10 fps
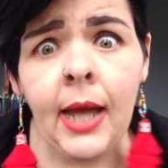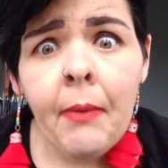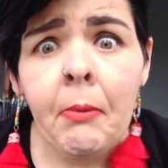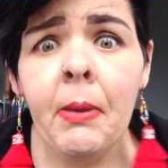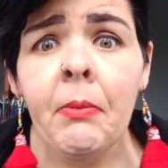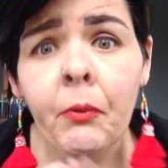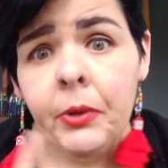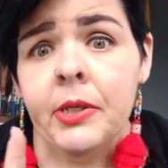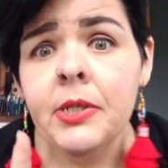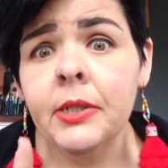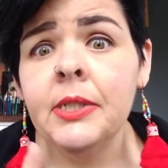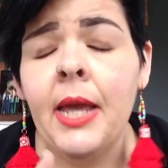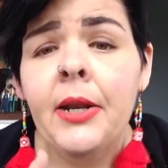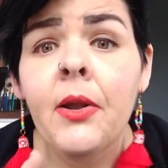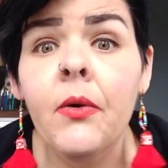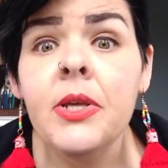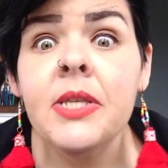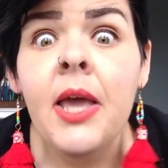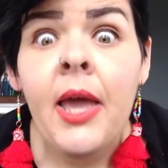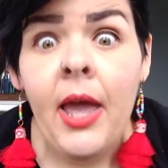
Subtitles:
time that people really start to take notice